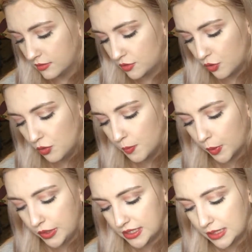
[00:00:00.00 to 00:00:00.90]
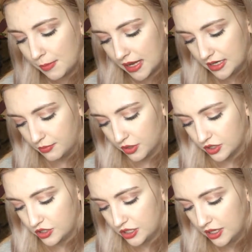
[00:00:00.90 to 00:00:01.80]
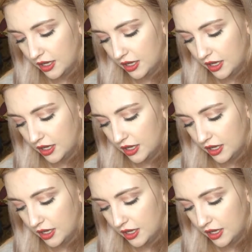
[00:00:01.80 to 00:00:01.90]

tall pointed blender brush.